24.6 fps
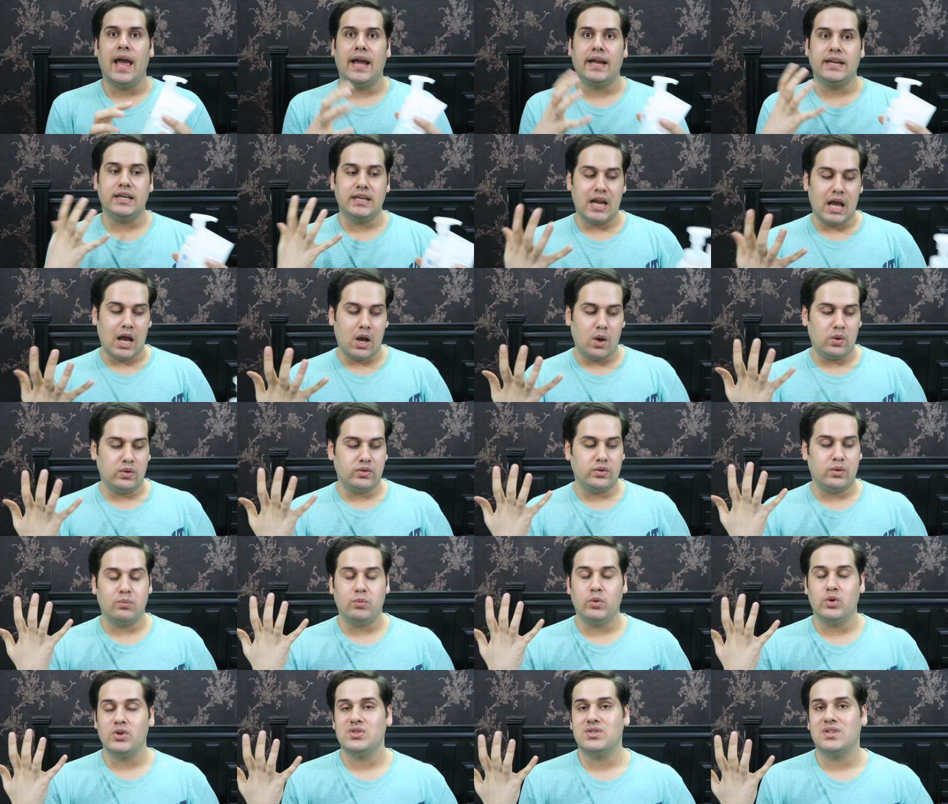And now
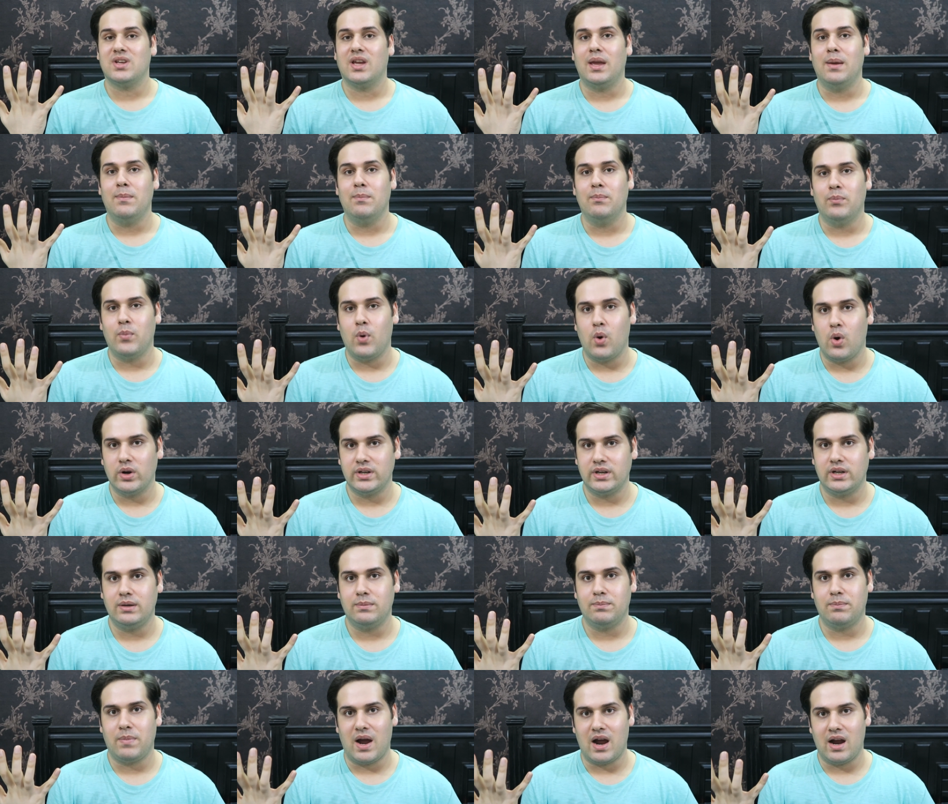the most
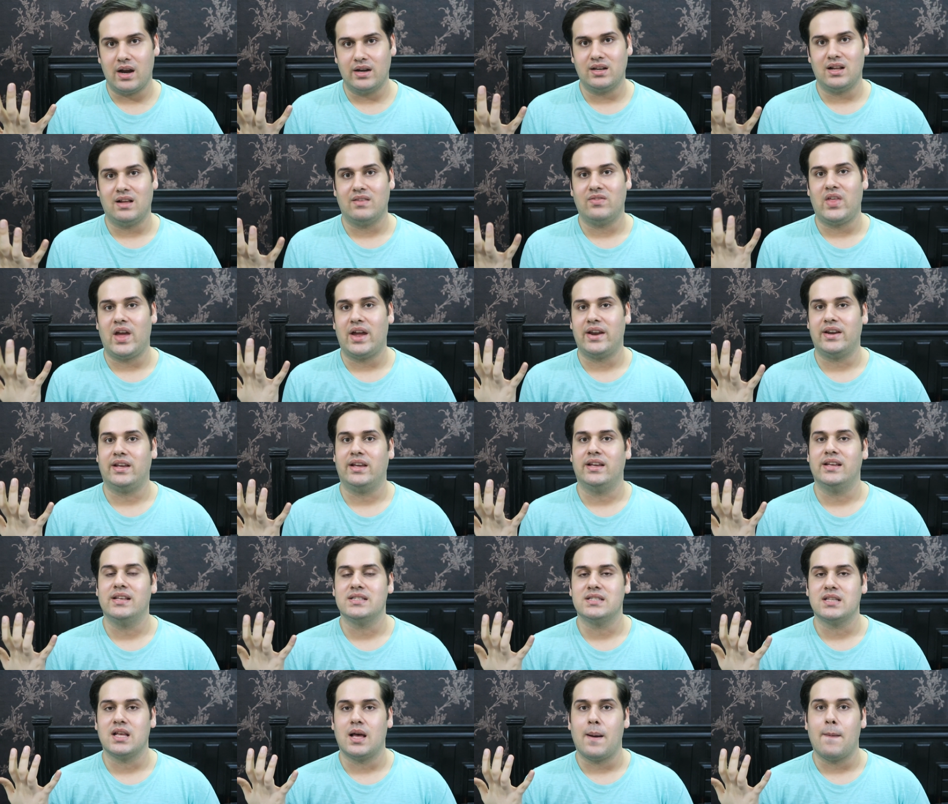important part, that
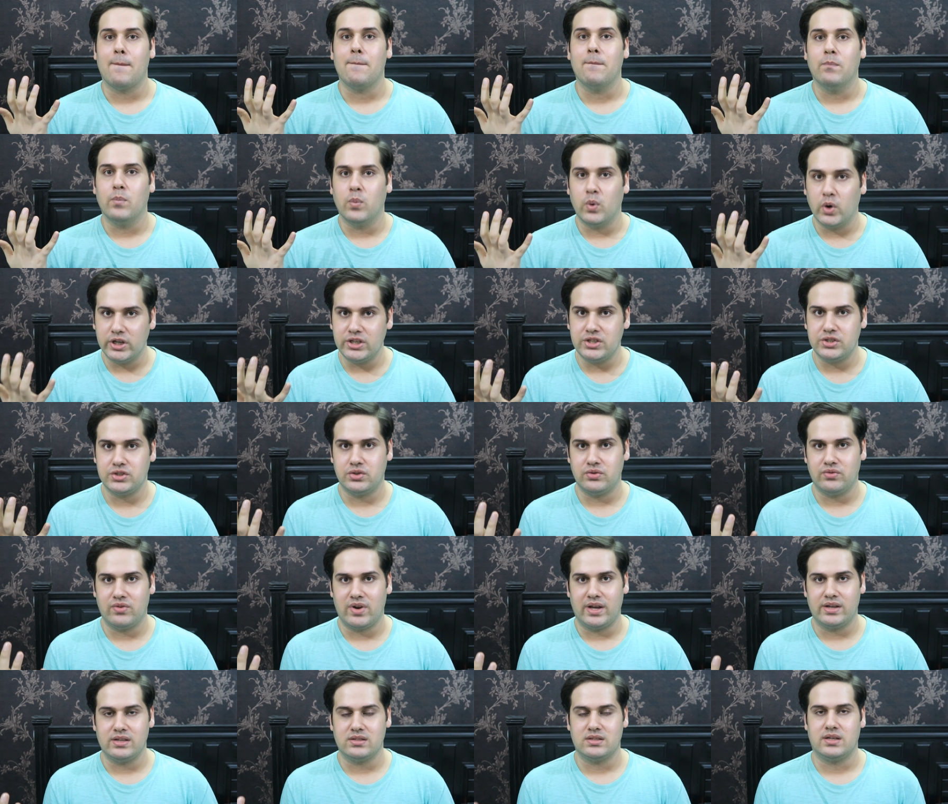is
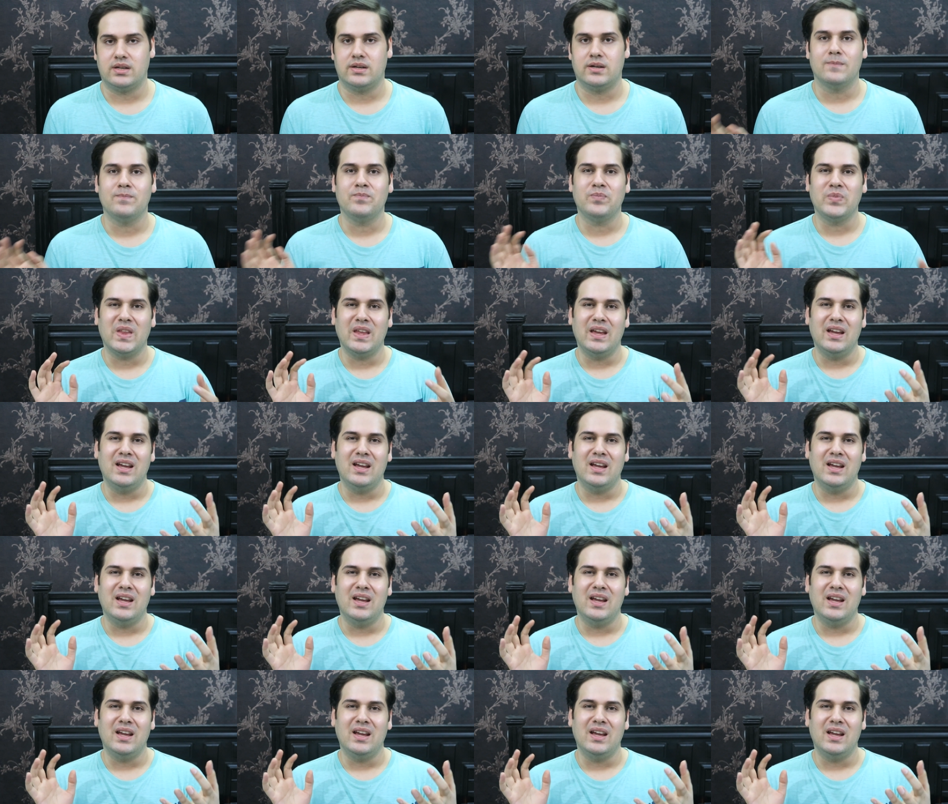moisturizer.